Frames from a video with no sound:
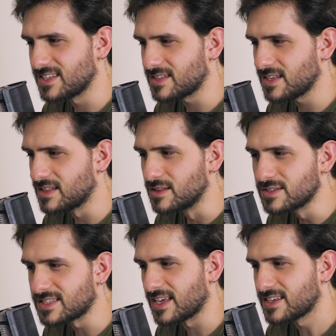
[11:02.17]
it, it
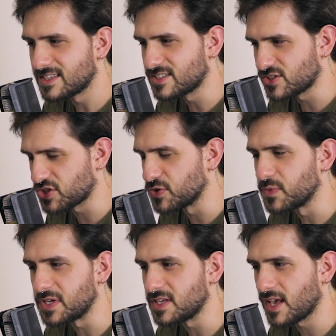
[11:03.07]
looks like it is
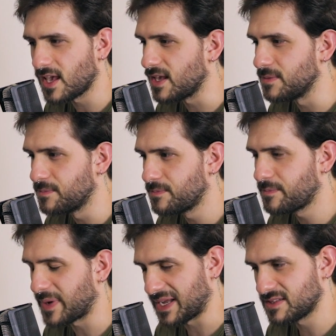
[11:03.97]
chewing a
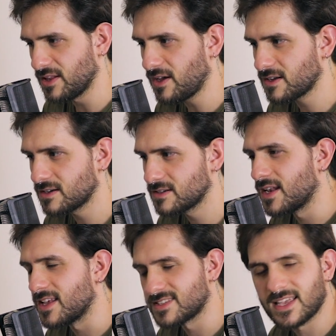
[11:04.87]
padlock
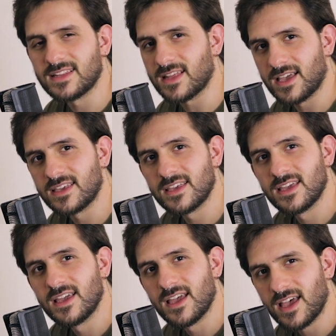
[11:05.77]
and it's saying like
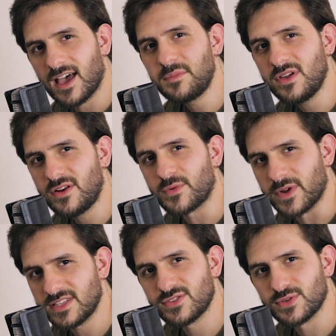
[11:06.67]
I'm gonna
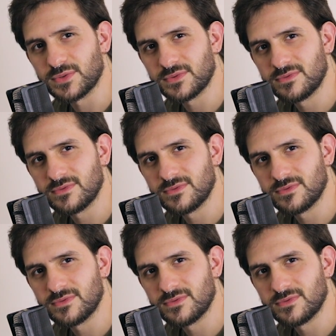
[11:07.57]
arrest you.